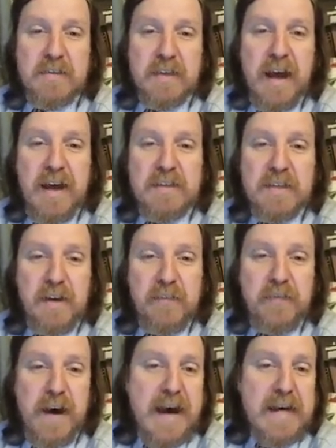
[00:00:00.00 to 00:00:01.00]

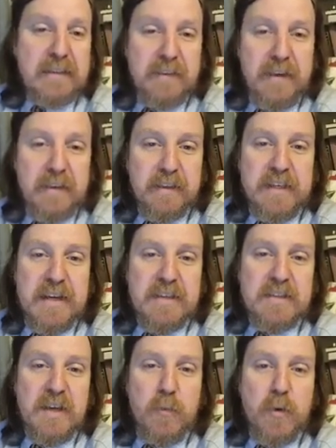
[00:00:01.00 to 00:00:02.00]
identified Lily as
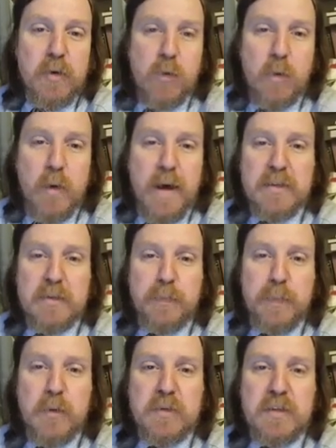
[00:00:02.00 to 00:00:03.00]
someone who has
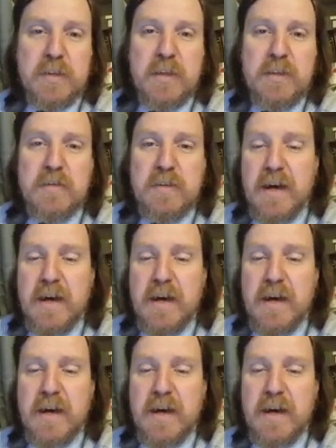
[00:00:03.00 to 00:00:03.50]
posted